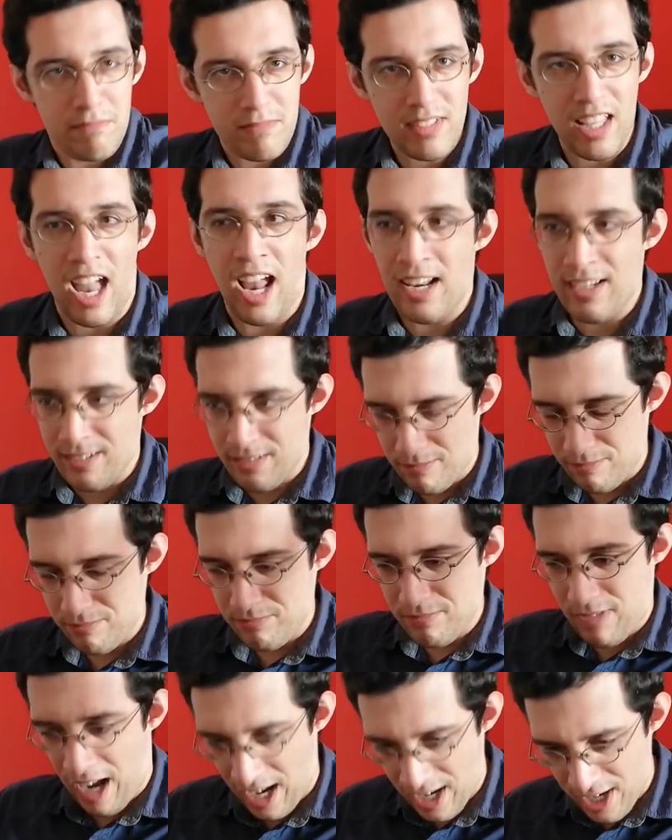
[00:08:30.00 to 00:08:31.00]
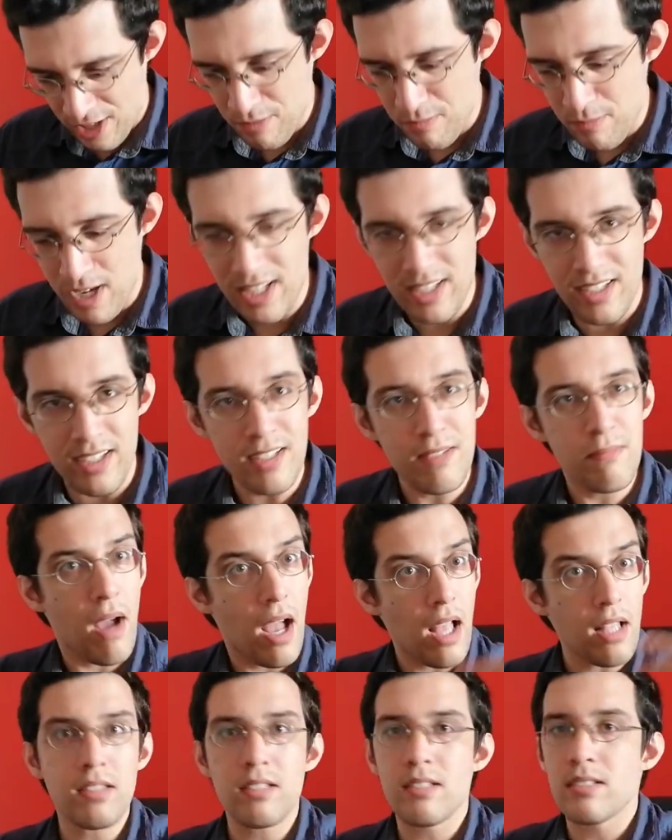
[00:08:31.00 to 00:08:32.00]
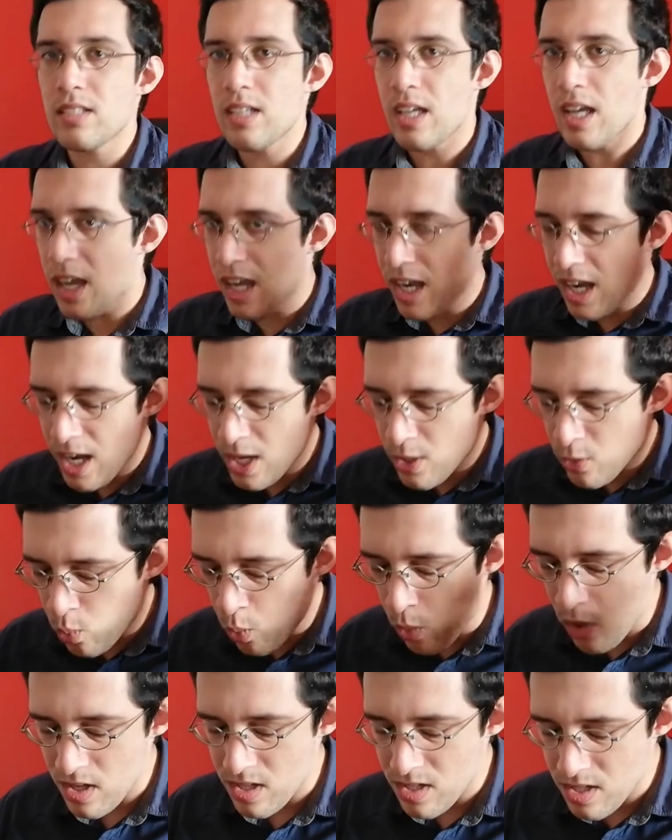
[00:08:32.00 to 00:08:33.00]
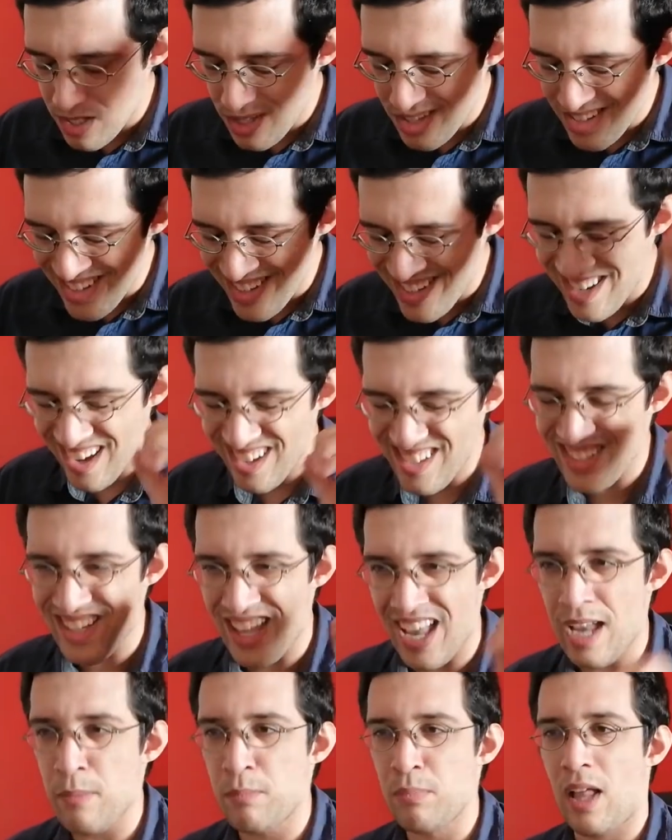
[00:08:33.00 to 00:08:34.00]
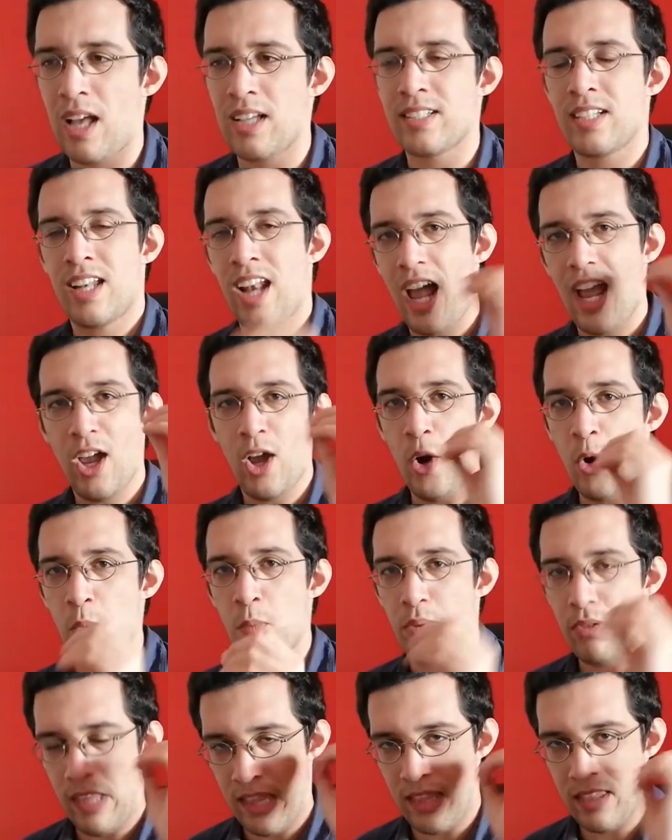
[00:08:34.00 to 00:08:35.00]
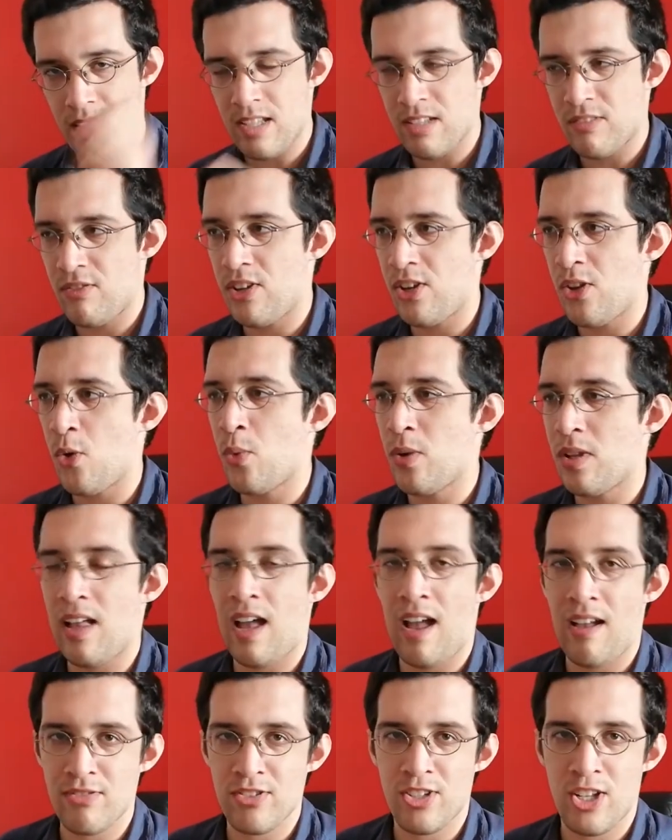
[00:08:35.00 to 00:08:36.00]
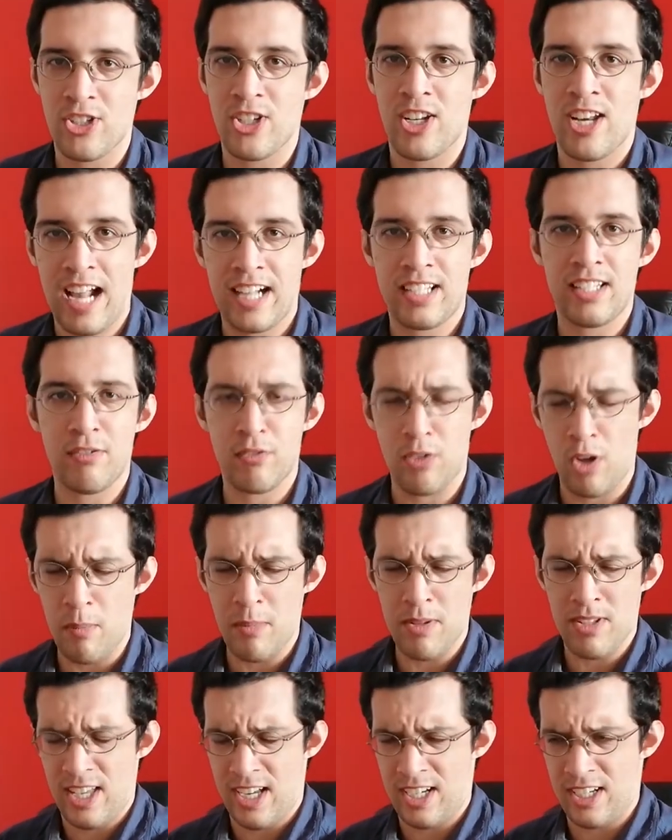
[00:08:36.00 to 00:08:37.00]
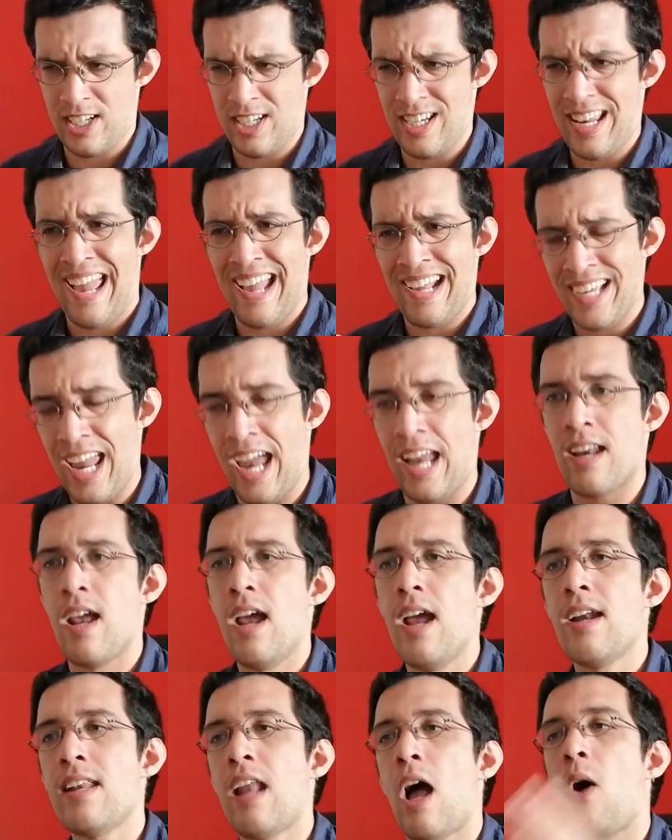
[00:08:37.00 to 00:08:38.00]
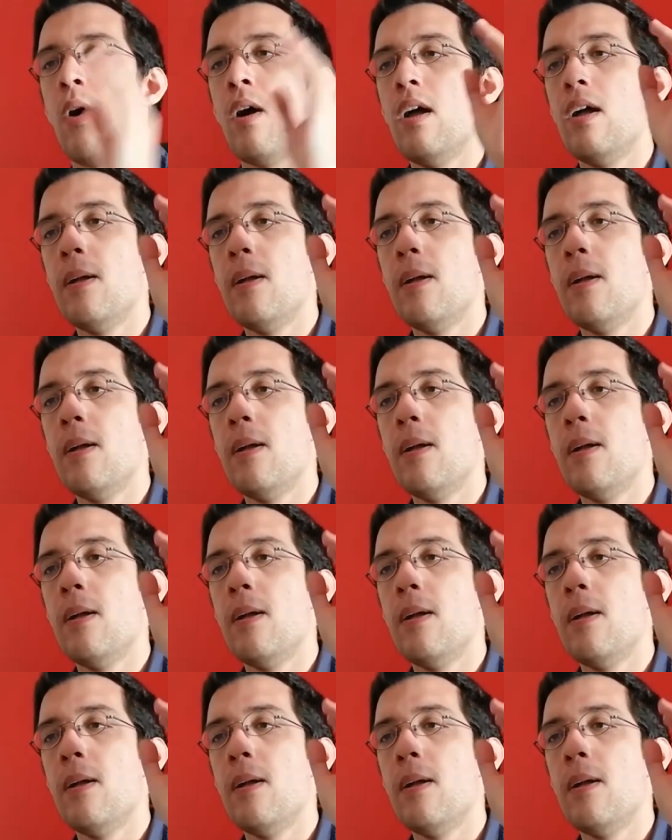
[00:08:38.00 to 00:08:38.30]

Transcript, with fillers: and I admit it, but it was just a blast and i hope that this video will have such an active comment section again now